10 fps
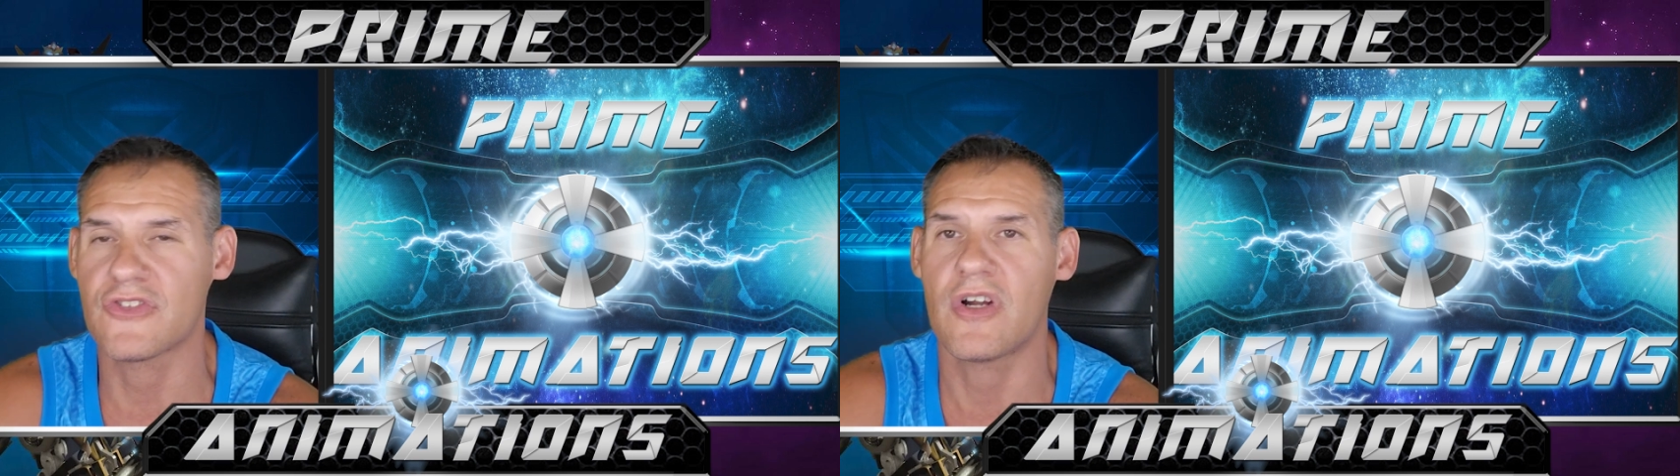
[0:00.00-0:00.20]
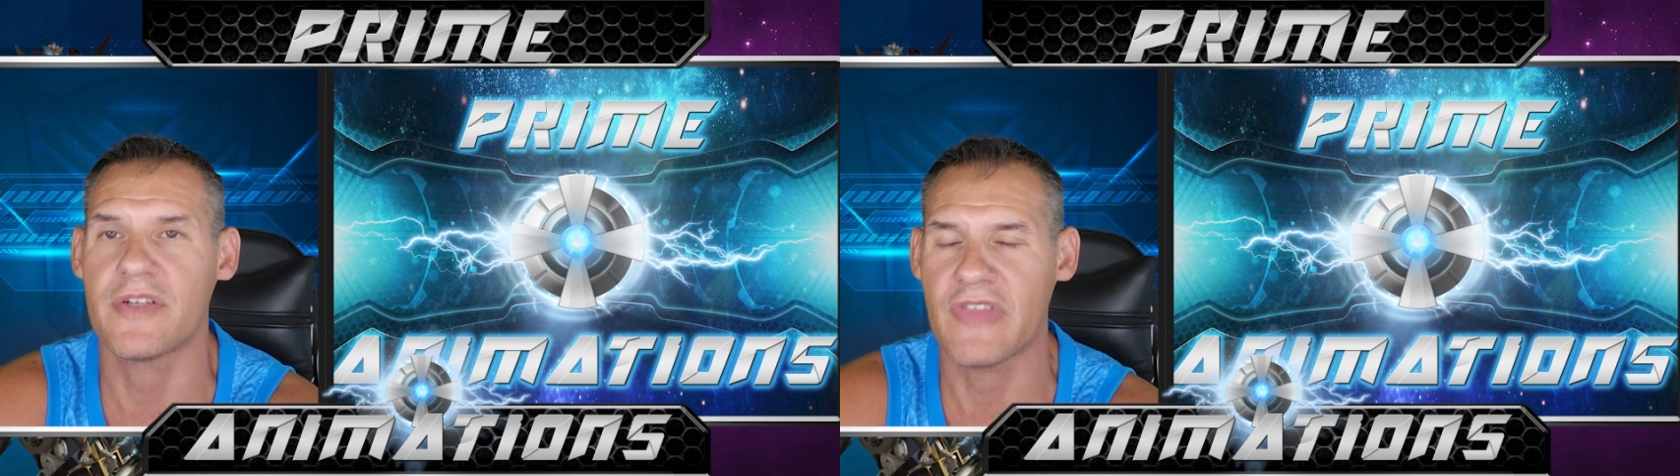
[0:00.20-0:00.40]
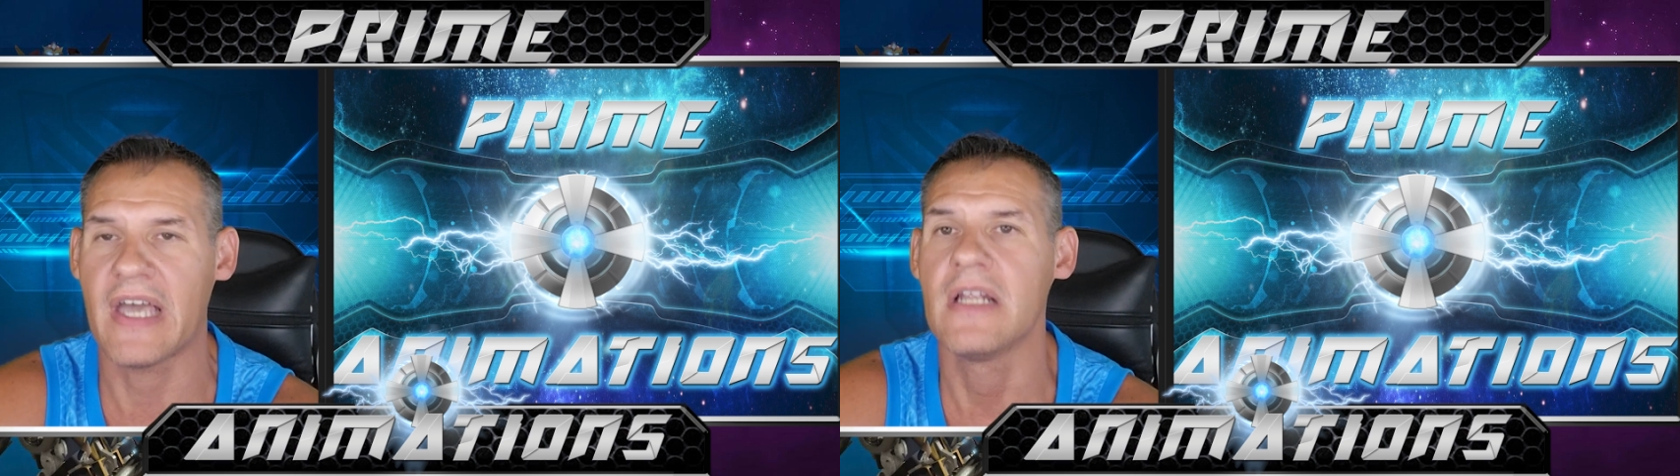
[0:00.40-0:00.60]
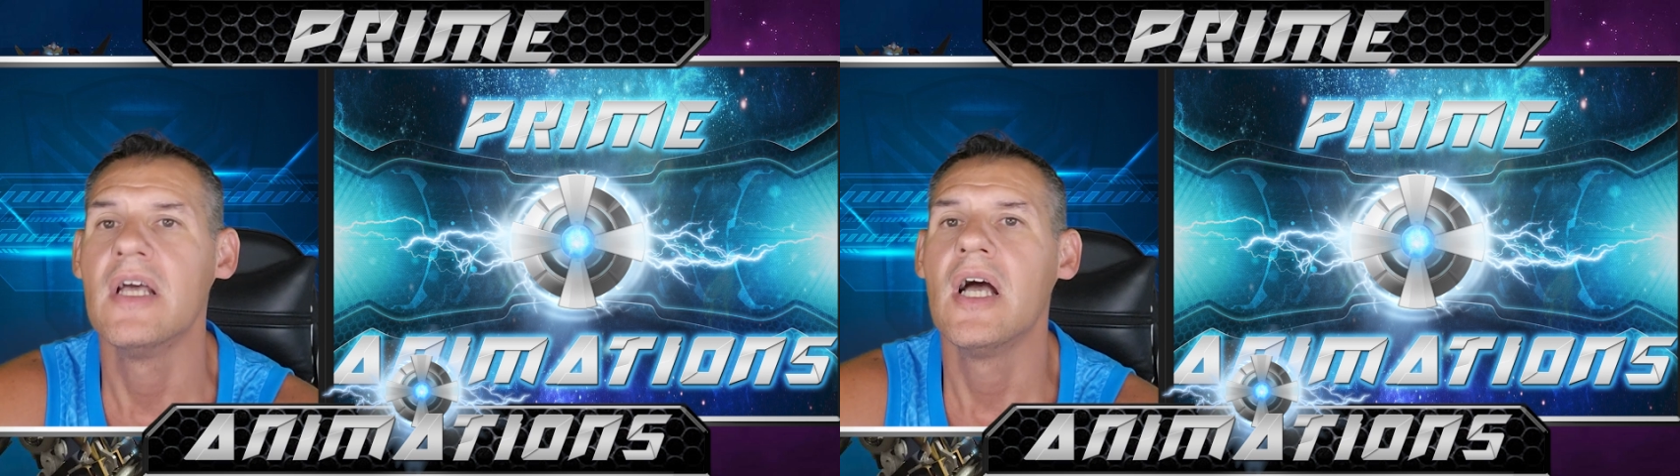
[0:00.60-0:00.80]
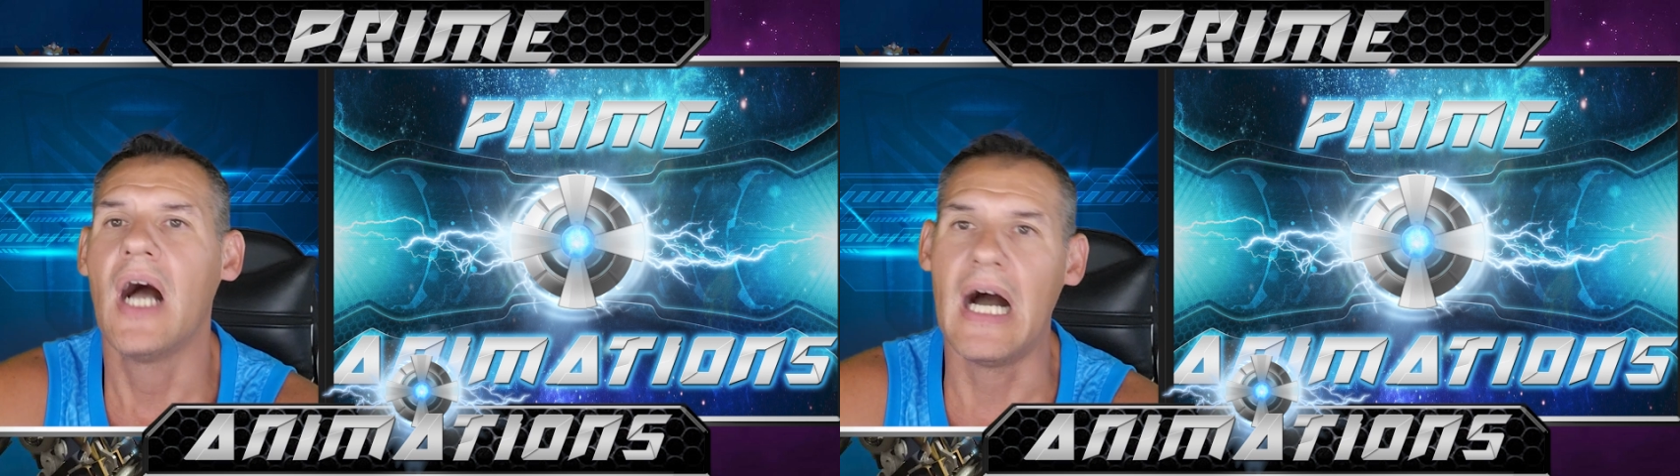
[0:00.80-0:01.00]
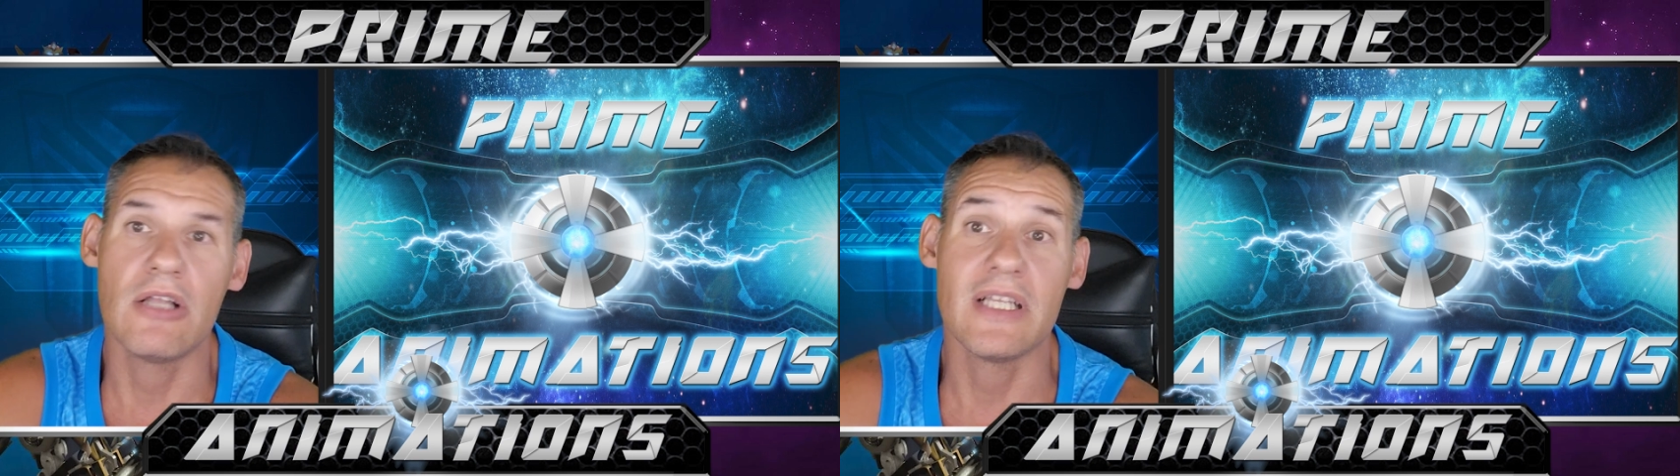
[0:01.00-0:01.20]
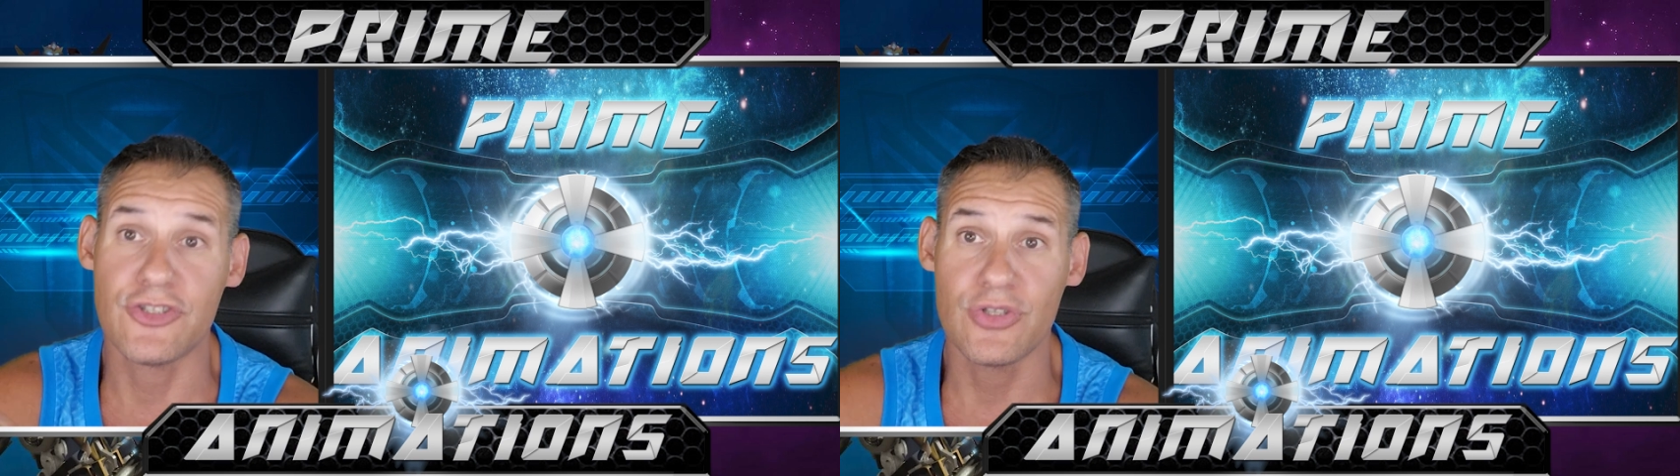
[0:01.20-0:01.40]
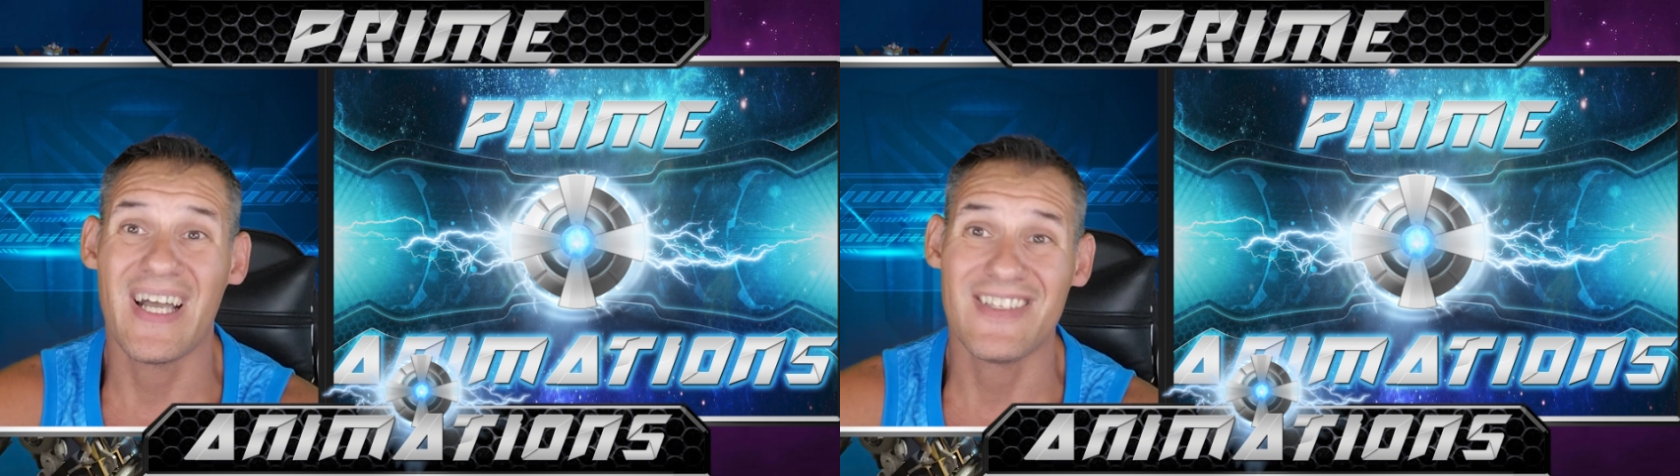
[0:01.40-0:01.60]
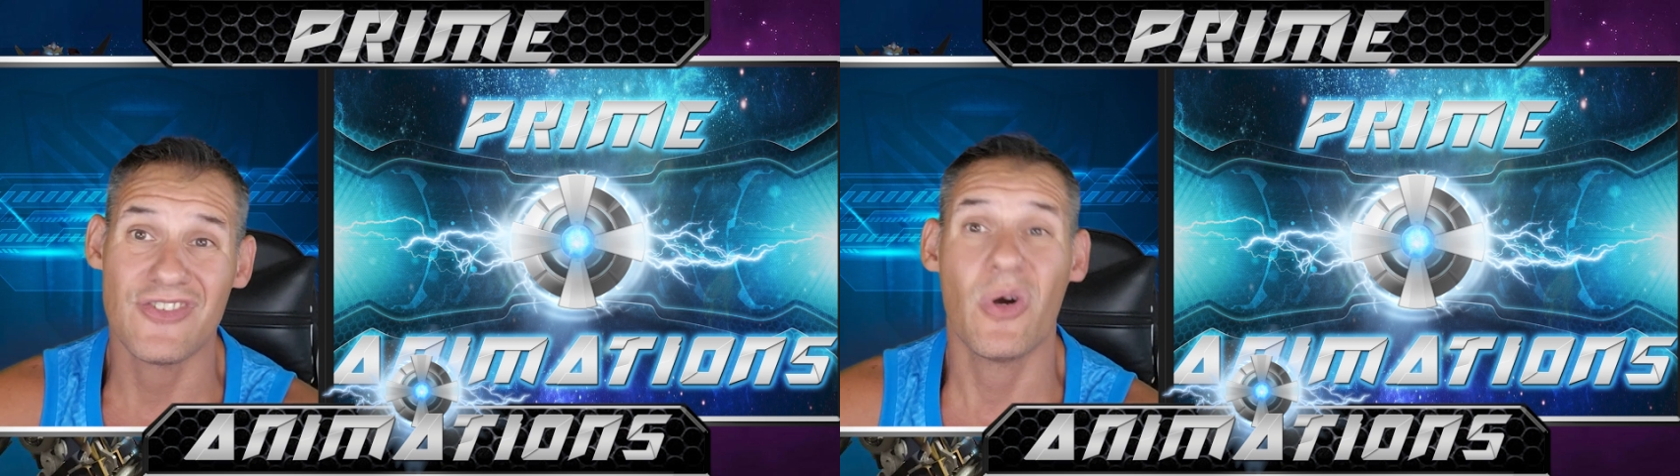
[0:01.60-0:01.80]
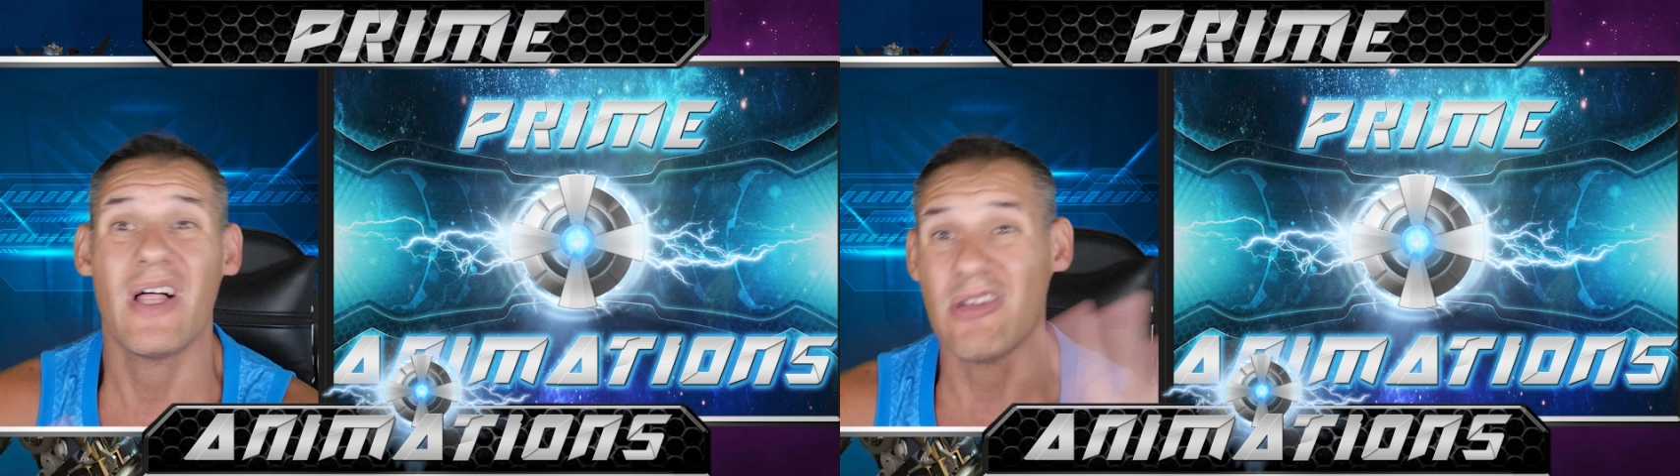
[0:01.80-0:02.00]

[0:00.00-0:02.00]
start that. I'll let you guys know.